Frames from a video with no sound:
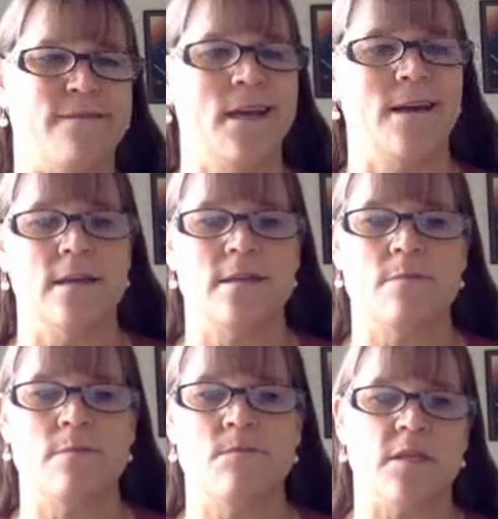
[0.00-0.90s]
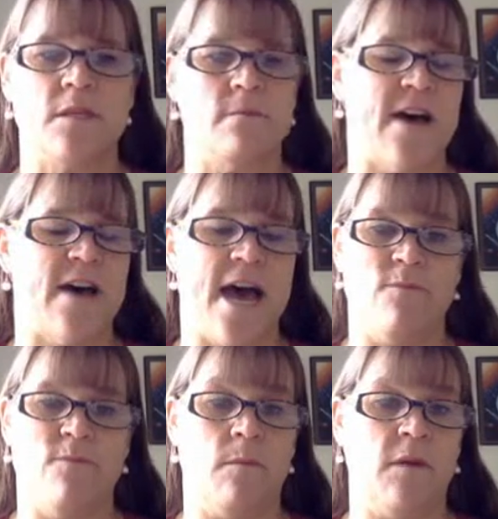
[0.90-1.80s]
sometimes 5,
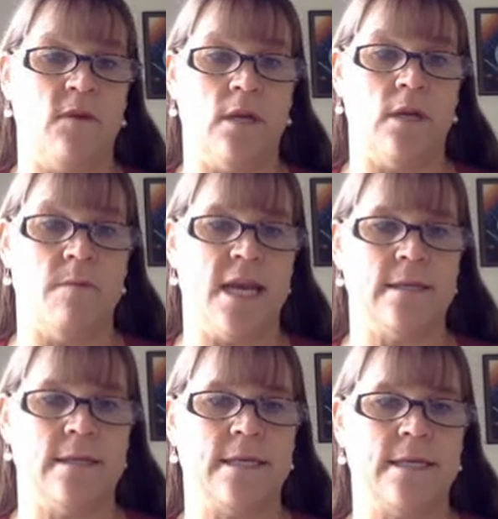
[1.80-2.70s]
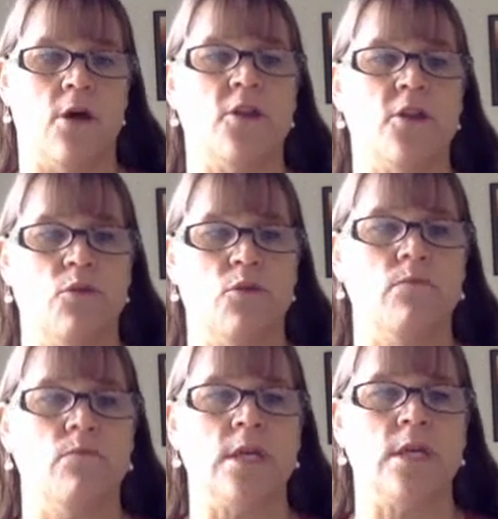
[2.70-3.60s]
maybe even as many as 10, although
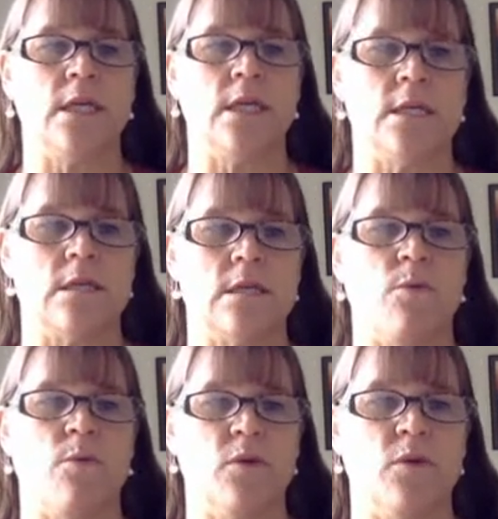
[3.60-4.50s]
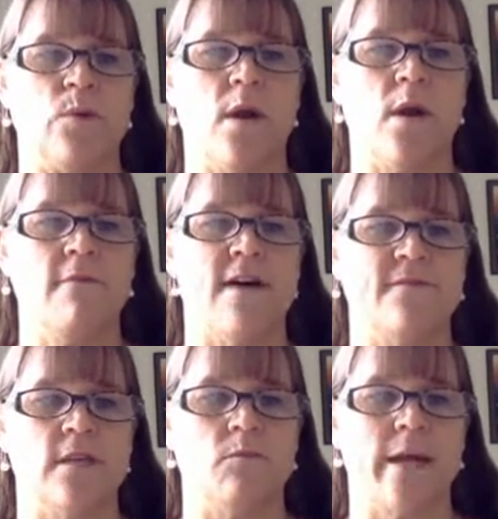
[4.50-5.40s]
usually it's done somewhere between 1 and 5
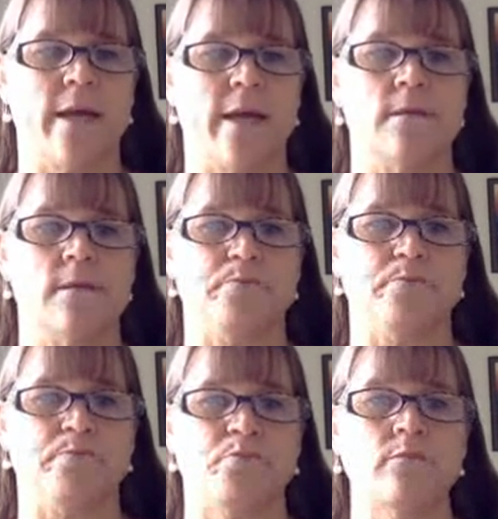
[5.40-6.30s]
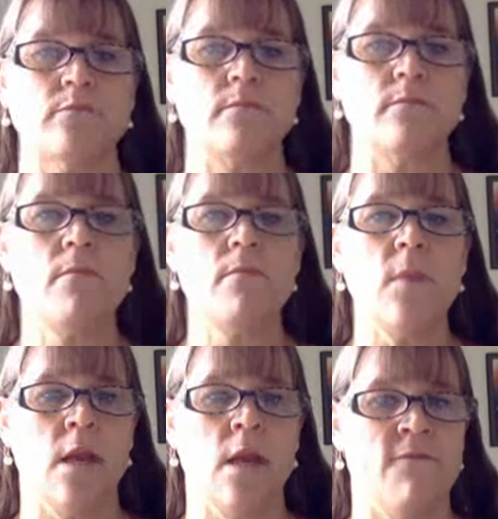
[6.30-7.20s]
subjects. It
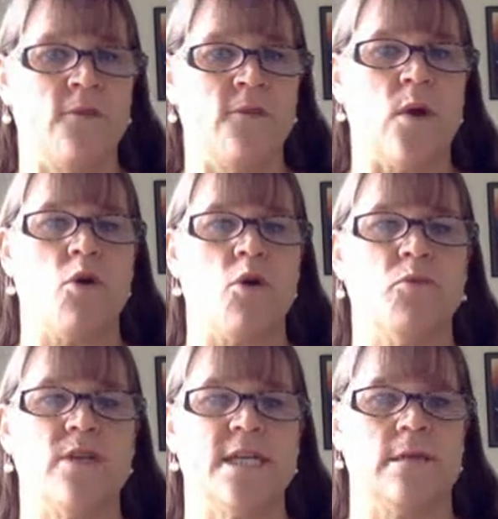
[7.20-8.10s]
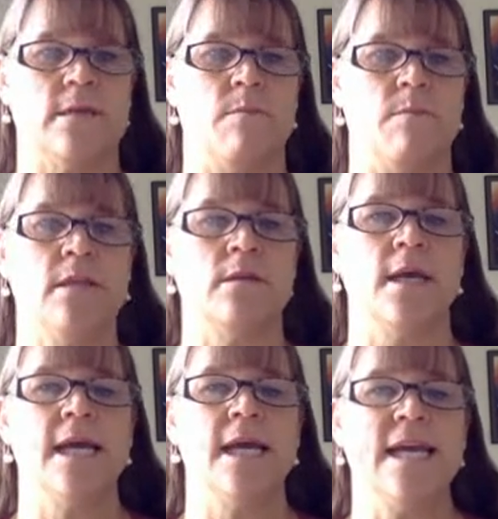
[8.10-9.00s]
involves 1 or more participants.
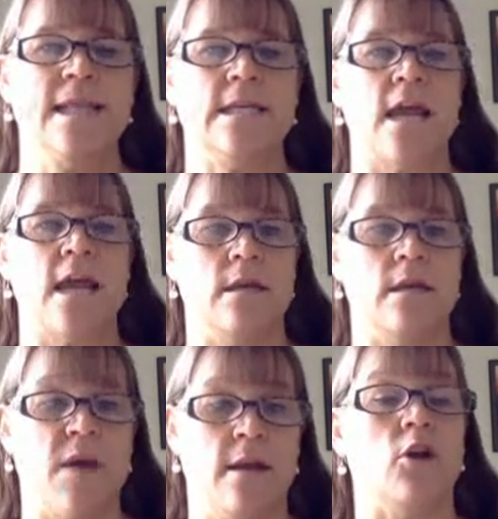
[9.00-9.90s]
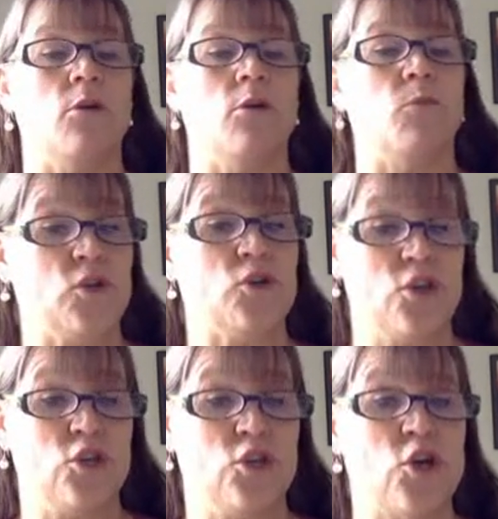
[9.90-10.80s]
The dependent variables, which are the
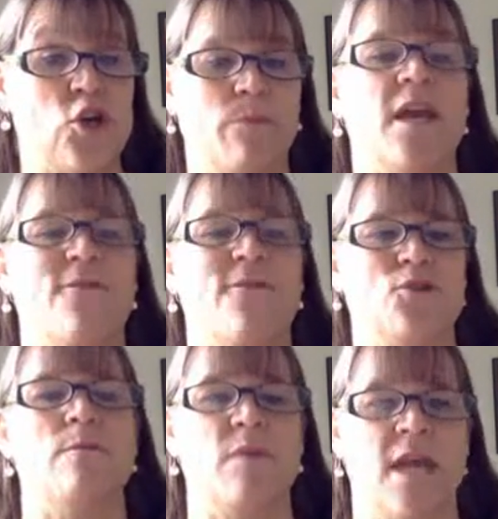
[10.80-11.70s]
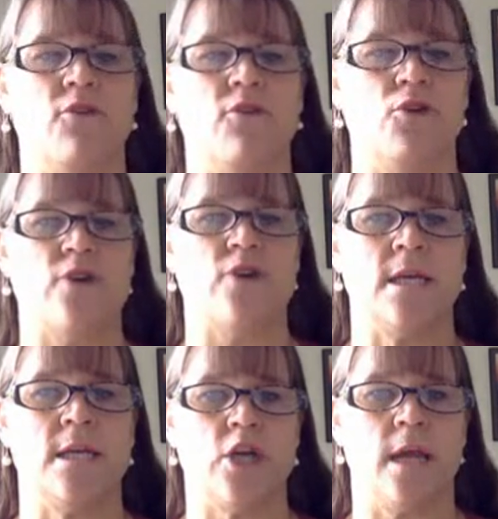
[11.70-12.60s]
target behaviors, the behavior you're trying to
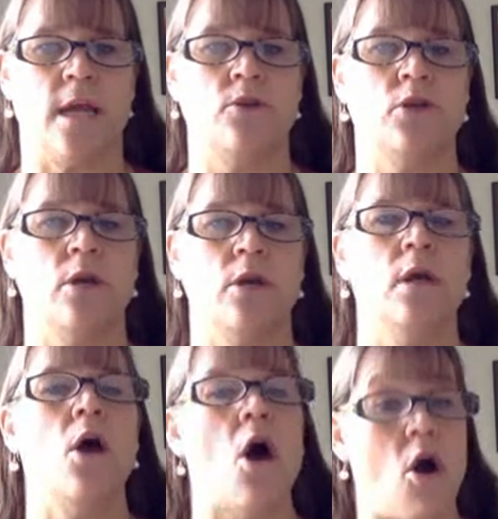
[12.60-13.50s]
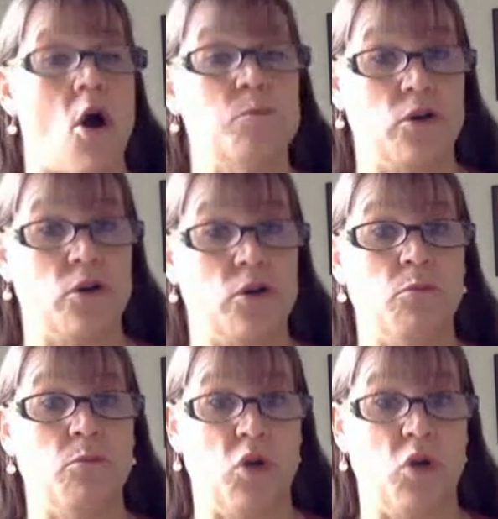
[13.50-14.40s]
change, are observable
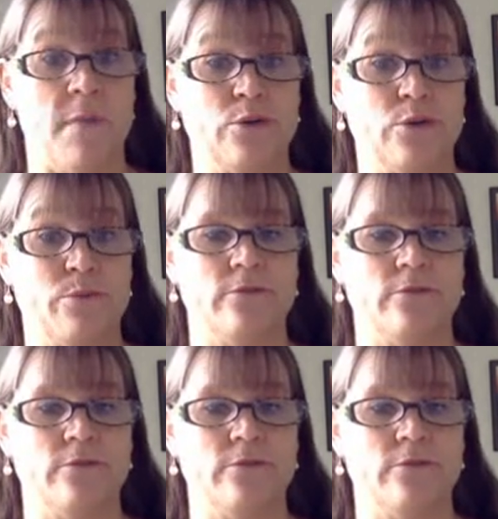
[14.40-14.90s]
and measurable.